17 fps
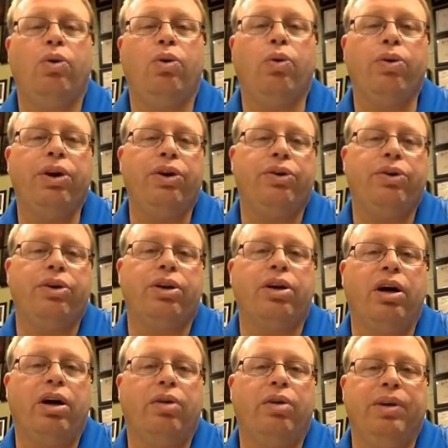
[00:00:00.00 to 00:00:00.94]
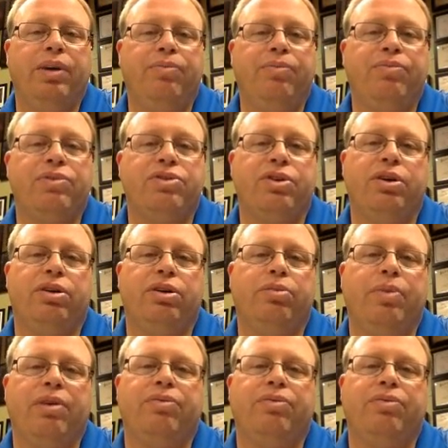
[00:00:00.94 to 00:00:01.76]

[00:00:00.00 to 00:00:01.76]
or you could call me. So my